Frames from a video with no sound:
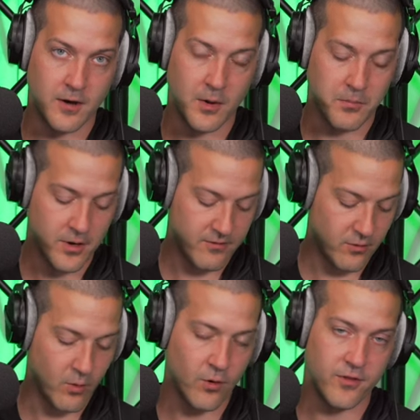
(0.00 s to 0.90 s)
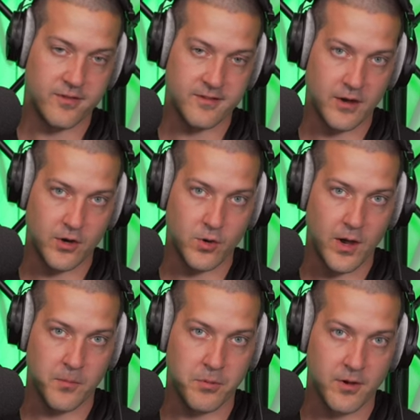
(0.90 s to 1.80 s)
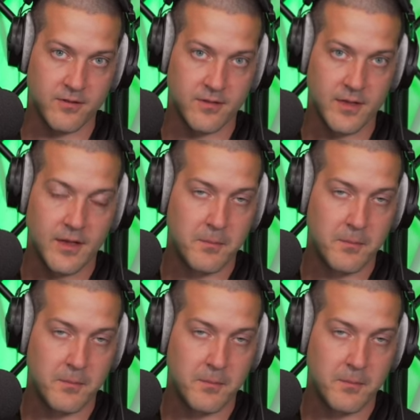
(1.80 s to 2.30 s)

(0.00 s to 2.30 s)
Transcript: outputs or the stereo outputs,